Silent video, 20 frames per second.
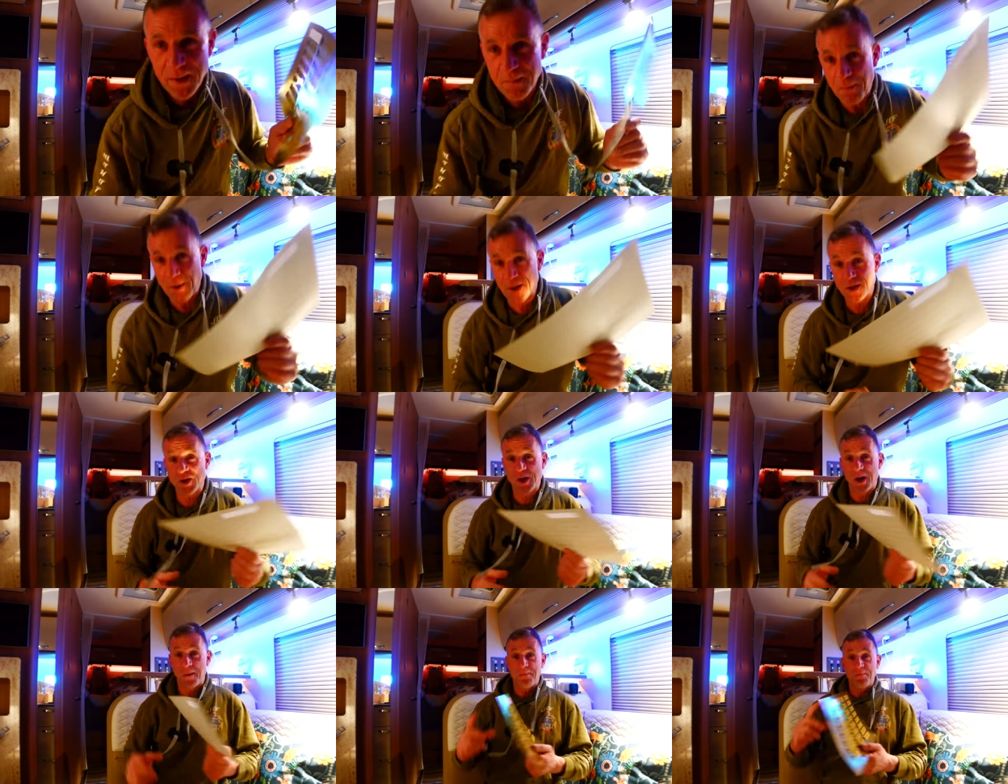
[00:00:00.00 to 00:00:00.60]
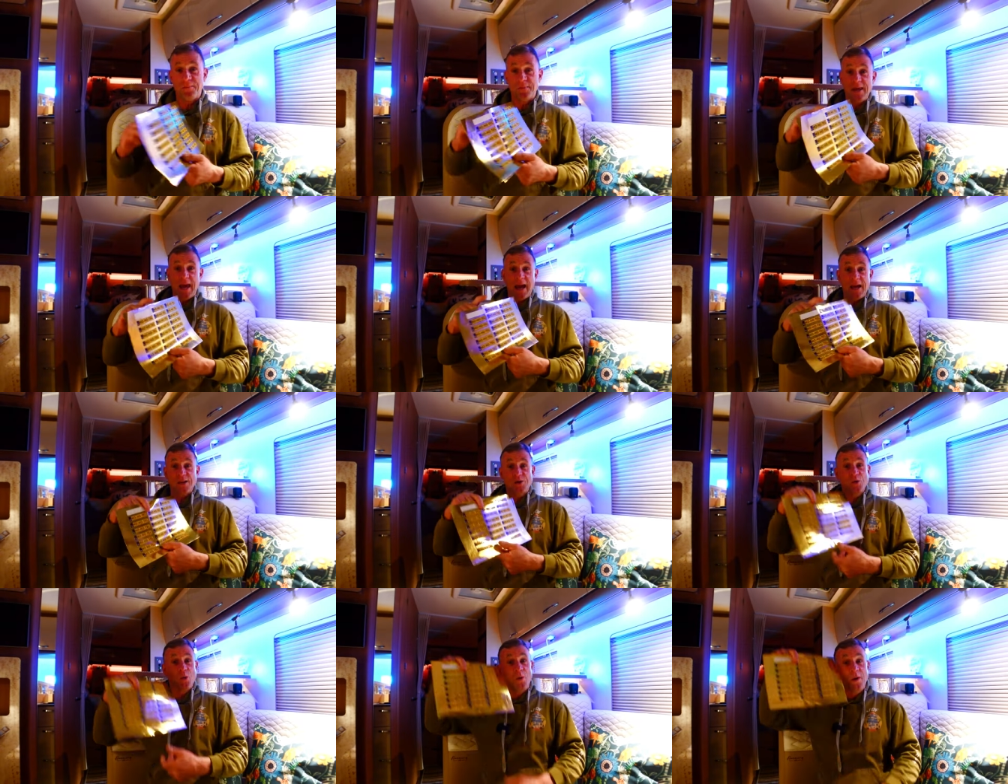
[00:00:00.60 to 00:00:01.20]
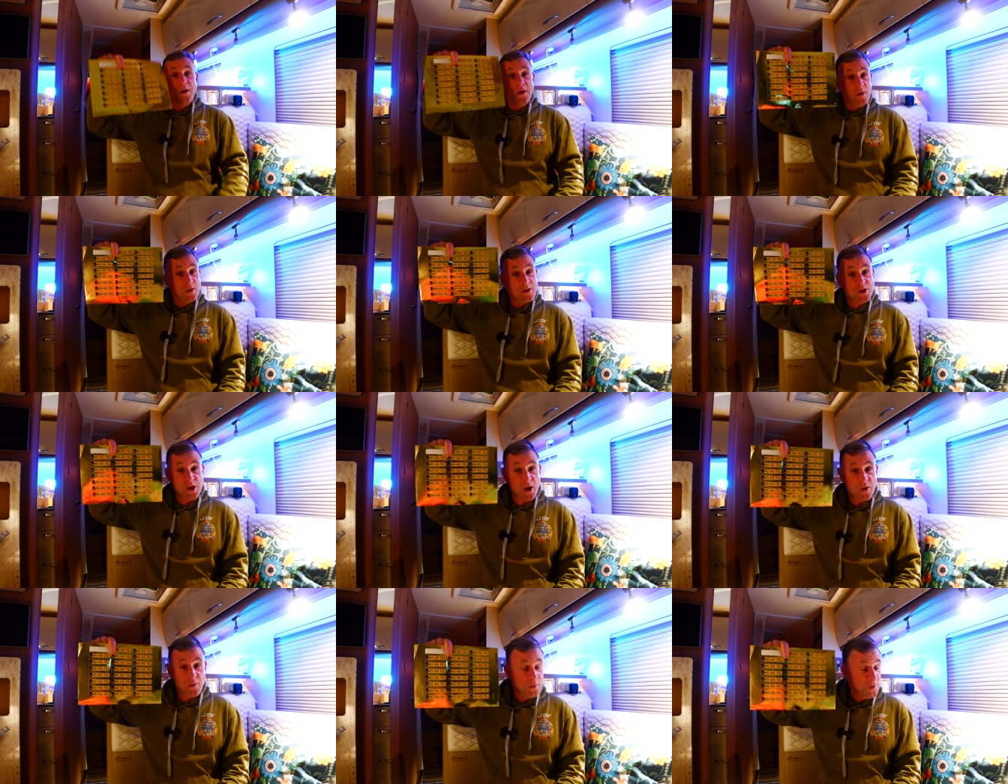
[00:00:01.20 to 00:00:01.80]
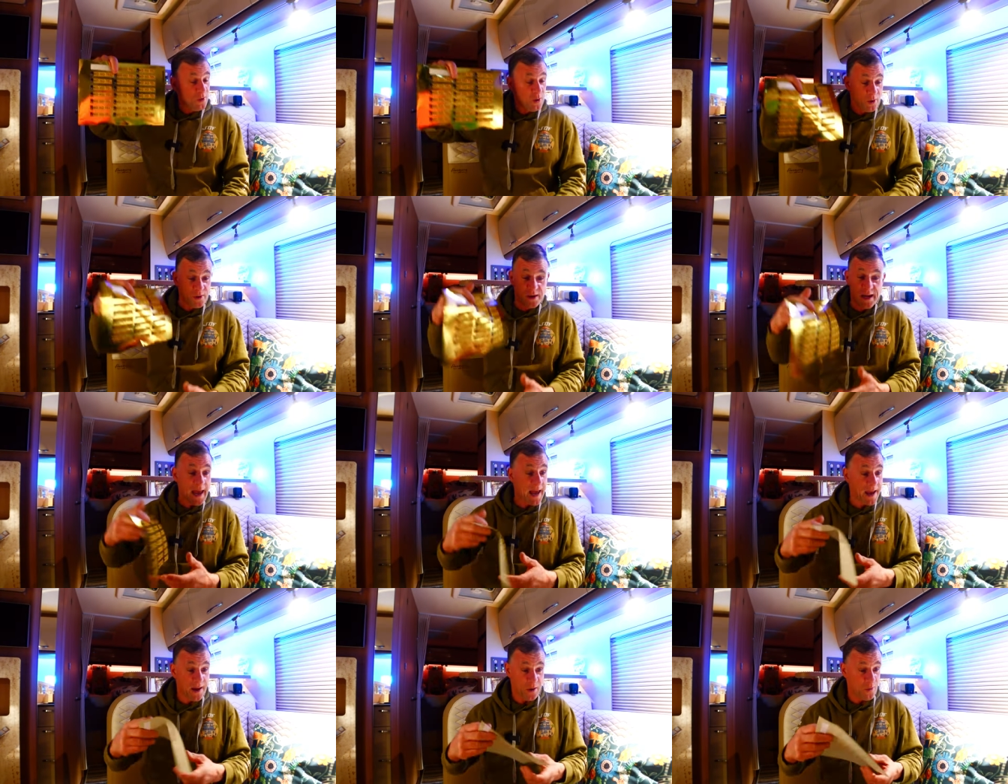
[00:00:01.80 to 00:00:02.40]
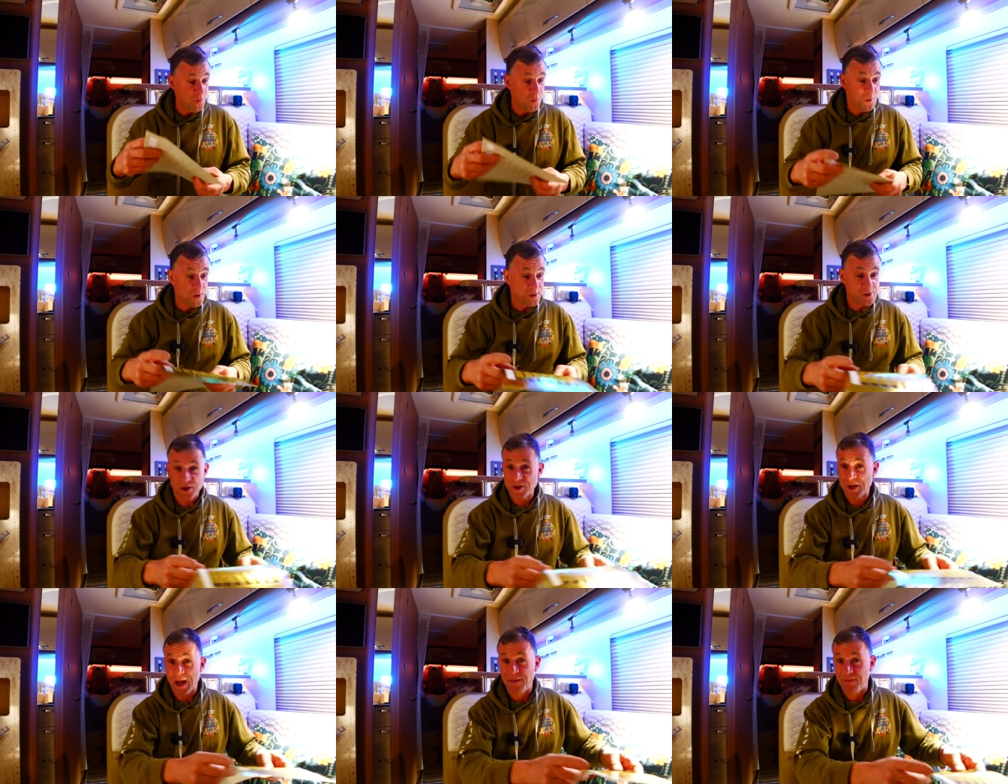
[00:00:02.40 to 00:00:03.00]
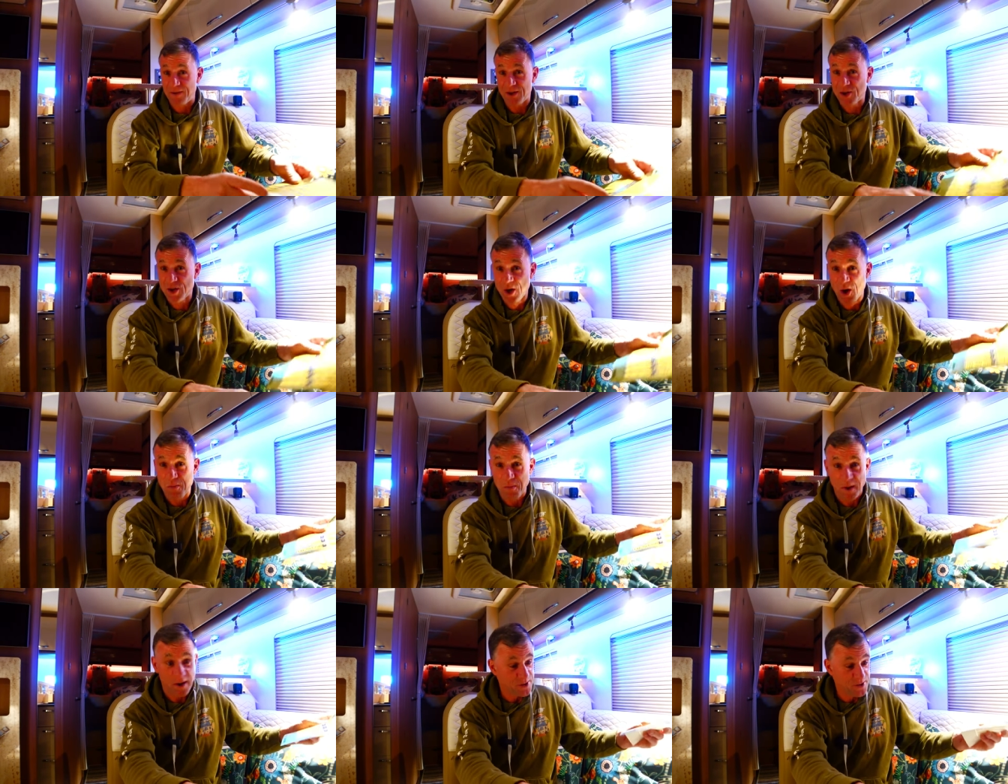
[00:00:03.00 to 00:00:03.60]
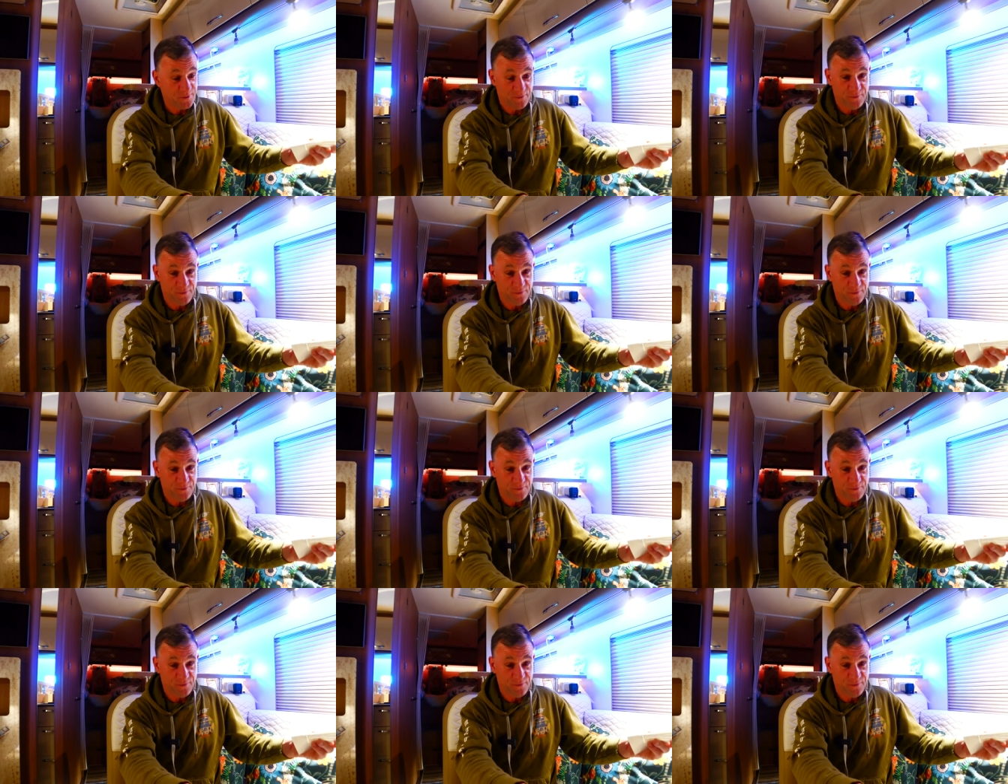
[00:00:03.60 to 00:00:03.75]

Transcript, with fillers: But um, yeah, it's all, so like now we're just having so much